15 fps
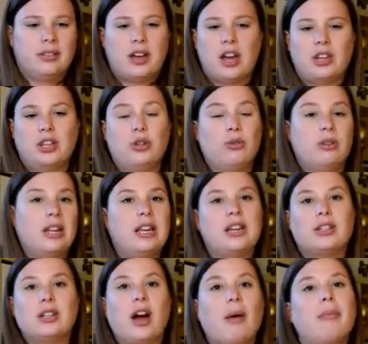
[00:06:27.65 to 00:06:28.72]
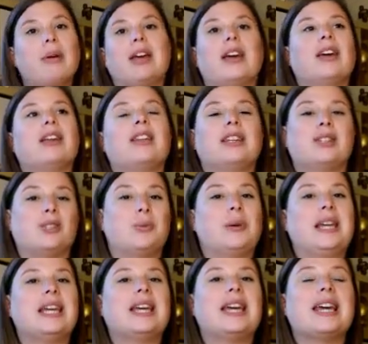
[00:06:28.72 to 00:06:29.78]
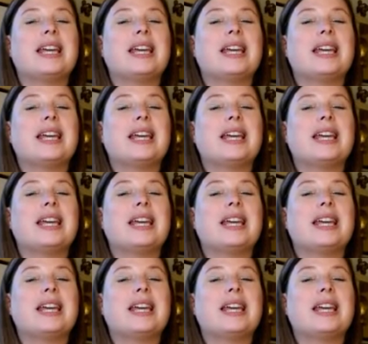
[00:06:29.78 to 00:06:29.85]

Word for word: a unique topic this week,